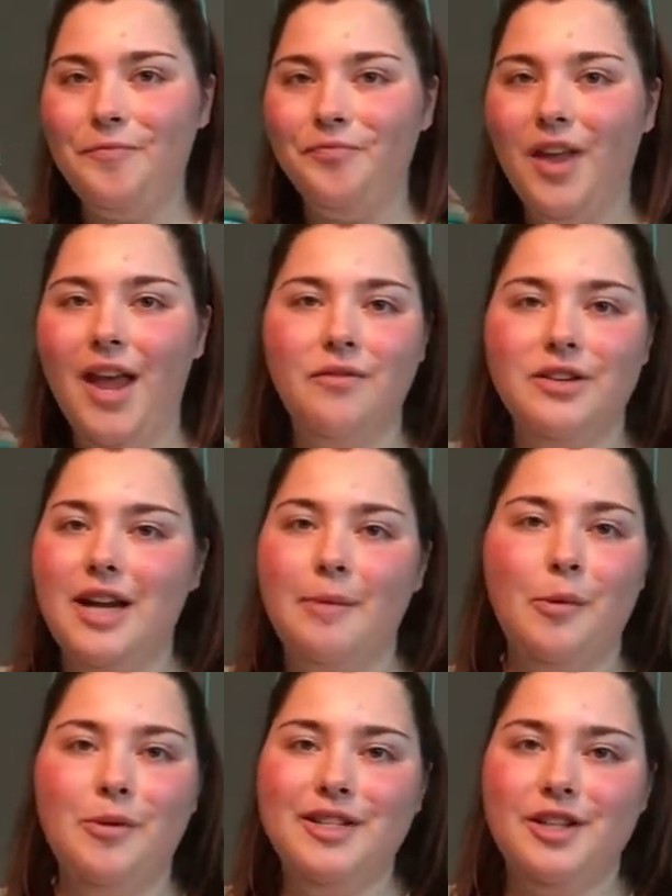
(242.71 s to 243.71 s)
Every time I
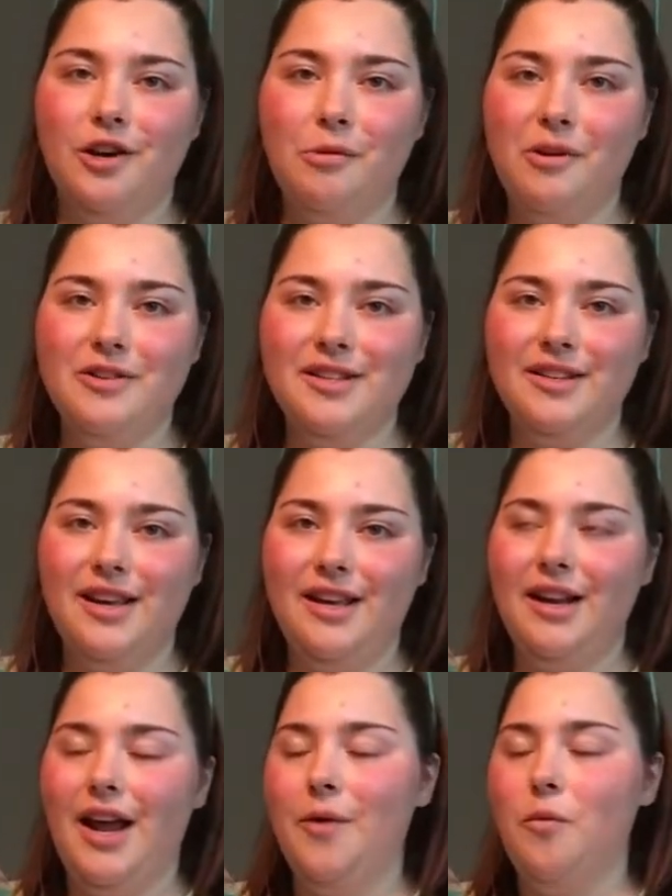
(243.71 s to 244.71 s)
went to Taco Bell as a kid,
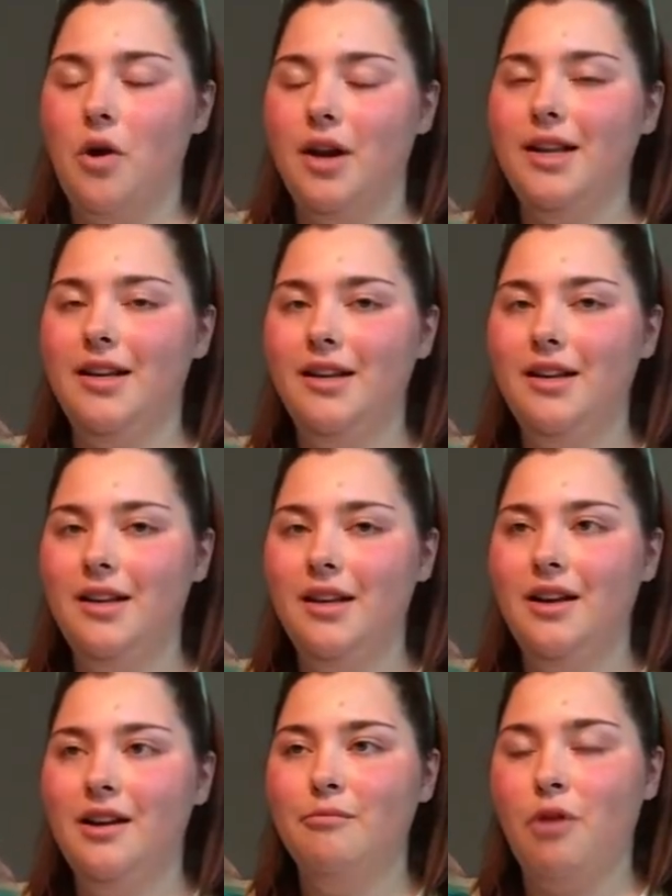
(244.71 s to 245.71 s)
I wanted
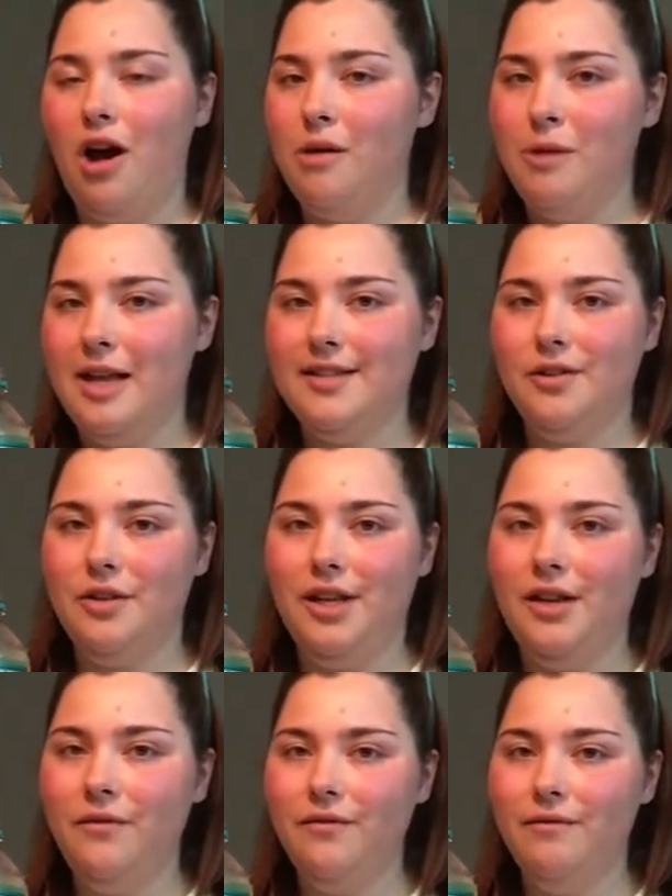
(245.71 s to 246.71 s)
Baja Blast only.
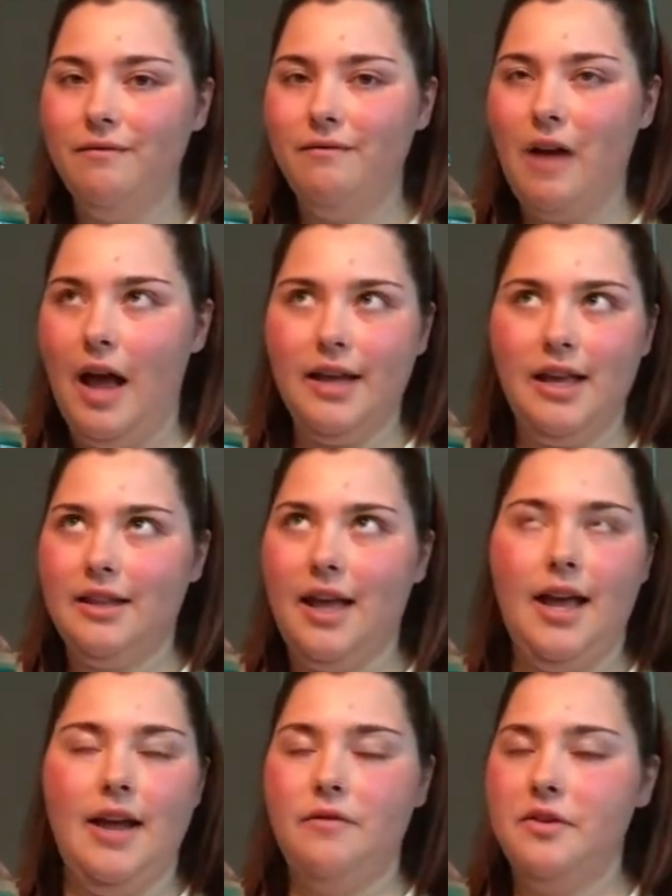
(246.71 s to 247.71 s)
I get that
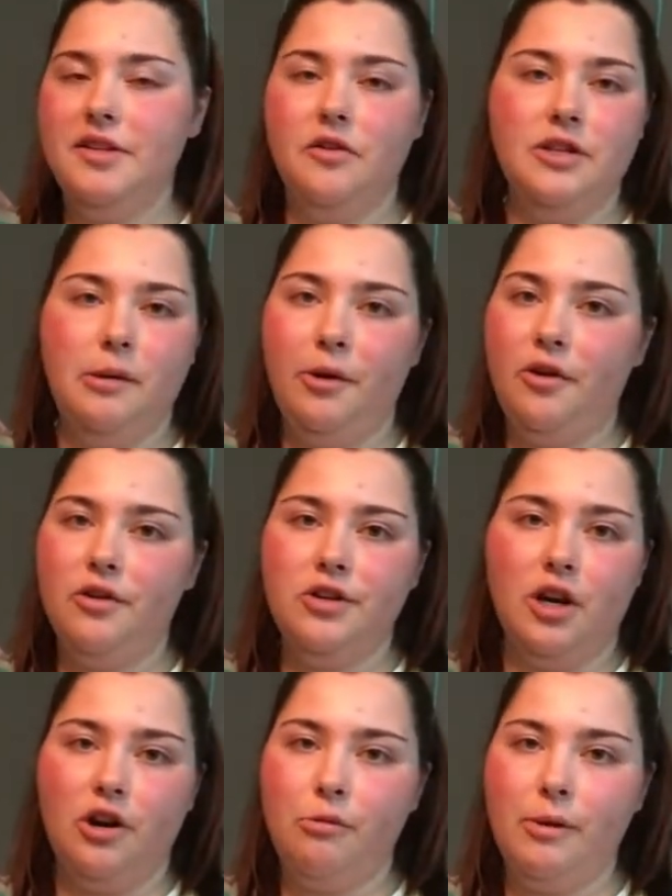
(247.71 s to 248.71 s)
every single time I go to
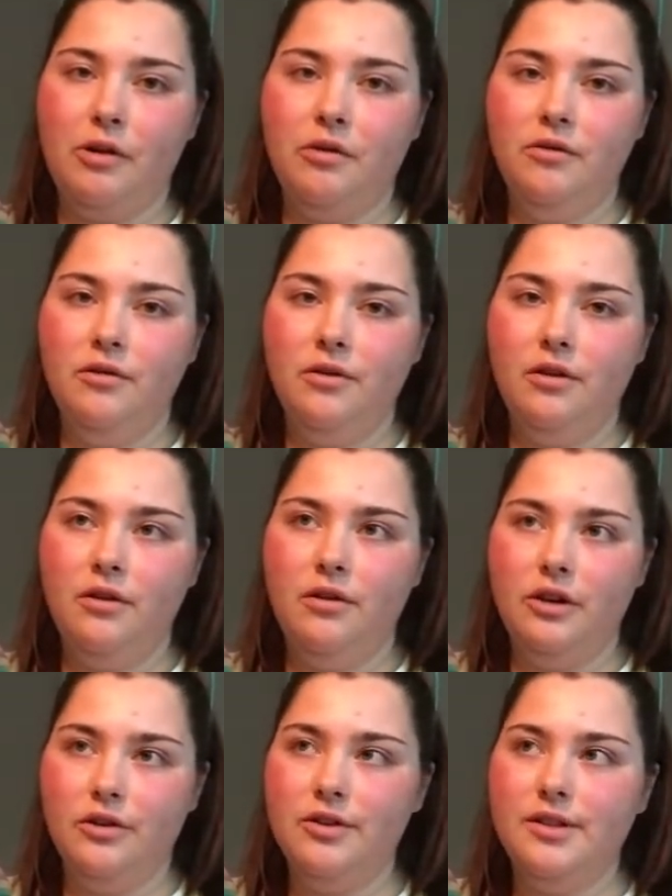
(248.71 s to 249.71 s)
Taco Bell.
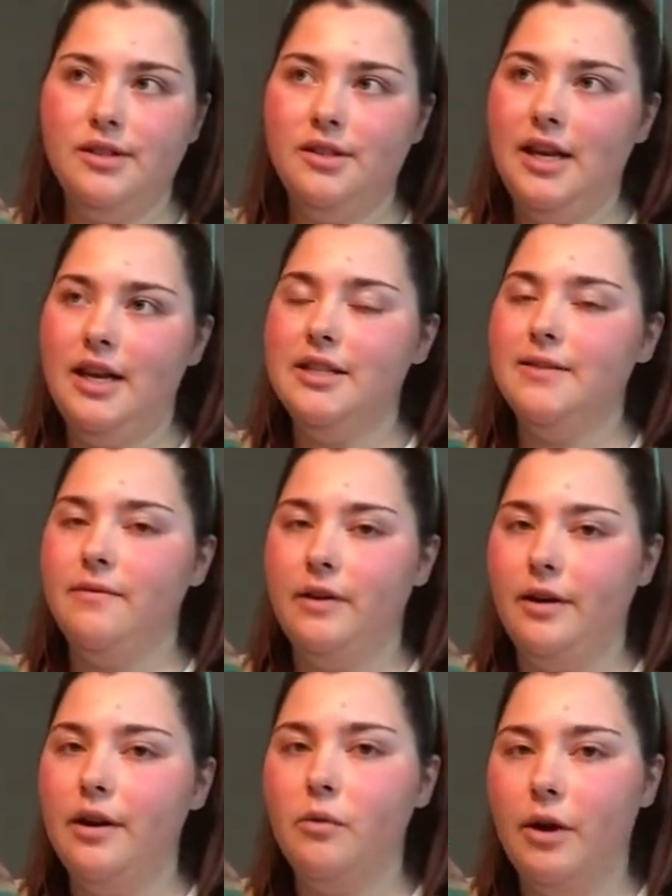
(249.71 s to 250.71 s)
It is
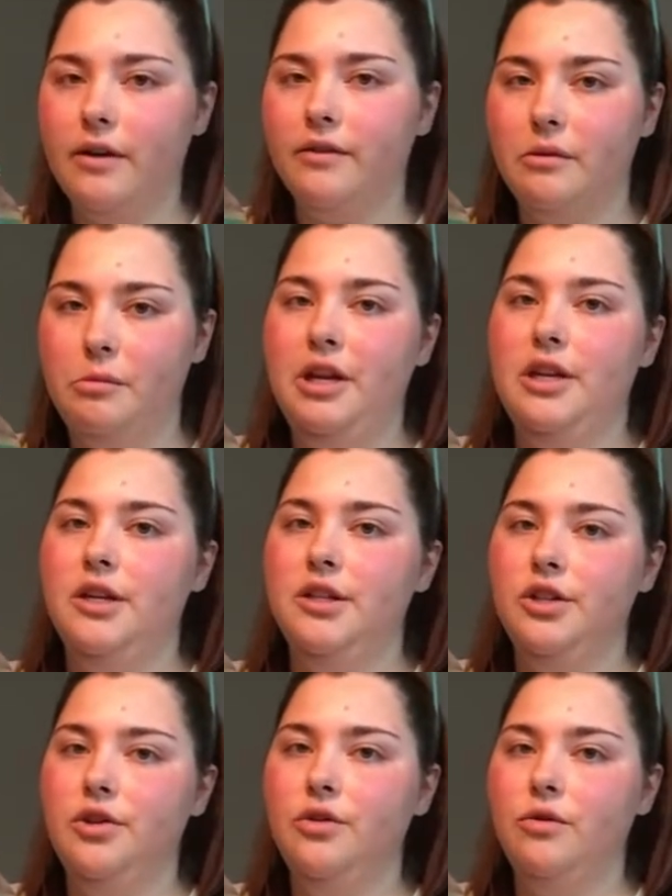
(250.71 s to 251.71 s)
very rare for me
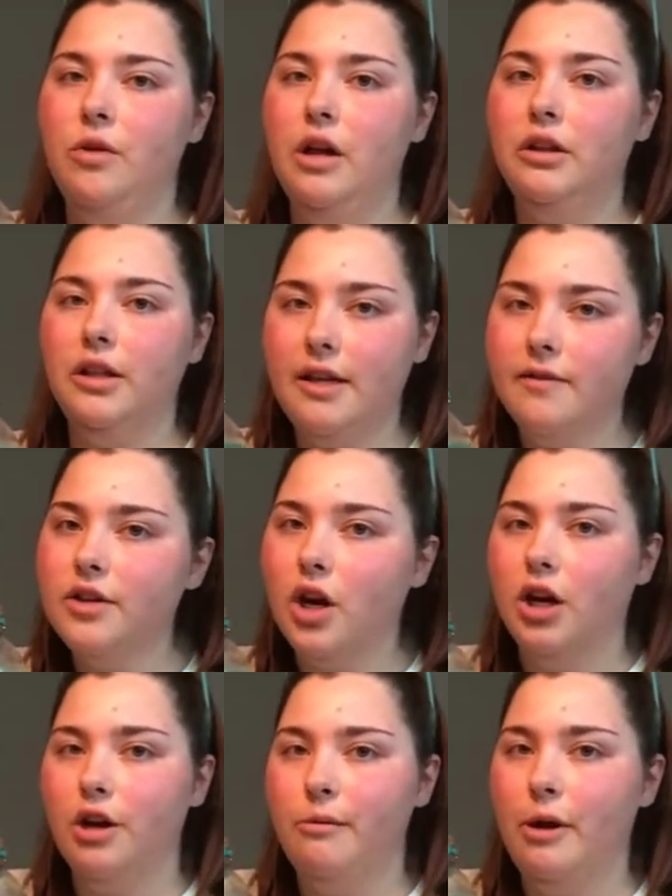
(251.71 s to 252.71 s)
to leave
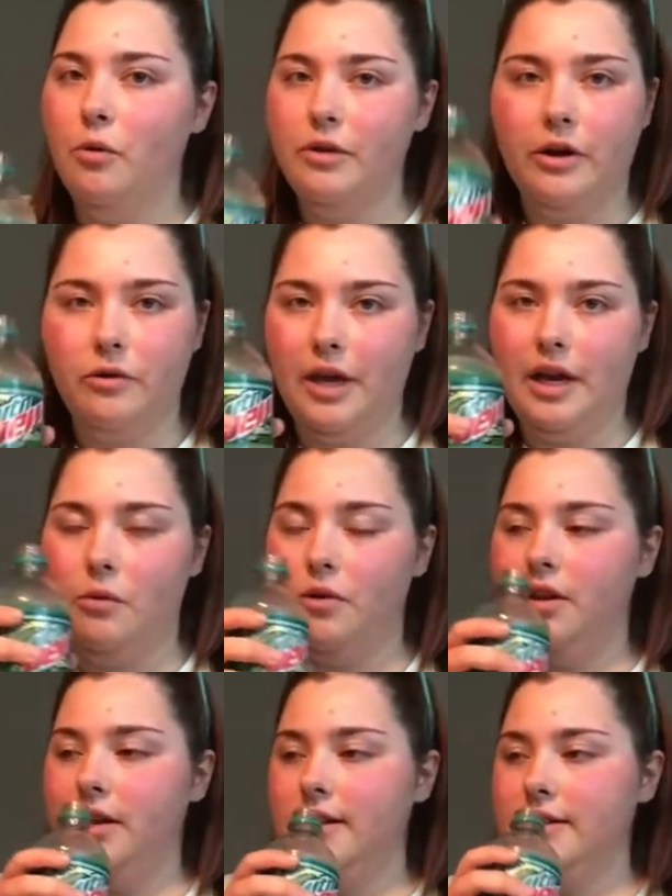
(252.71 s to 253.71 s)
Taco Bell without getting one of
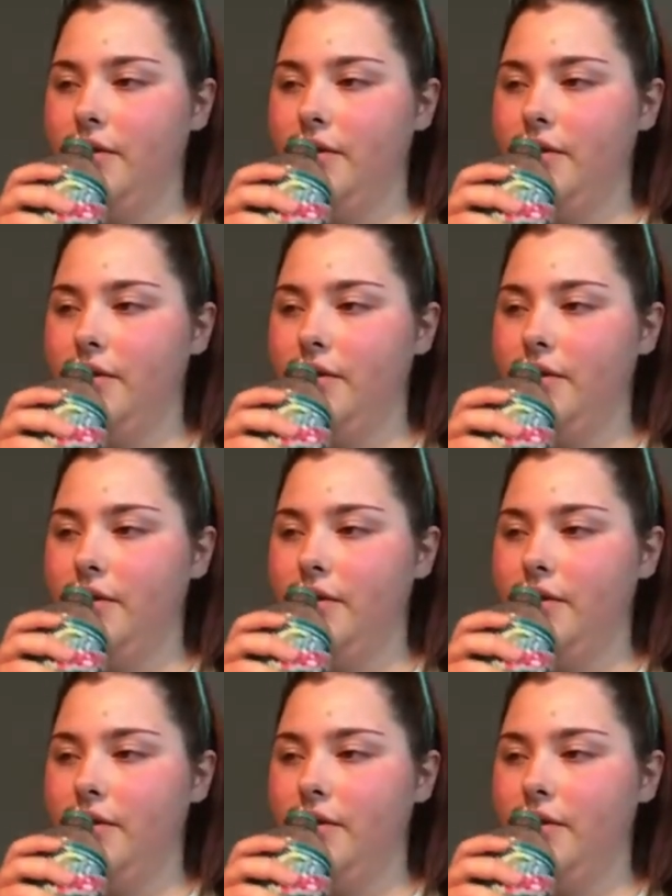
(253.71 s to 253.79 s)
these.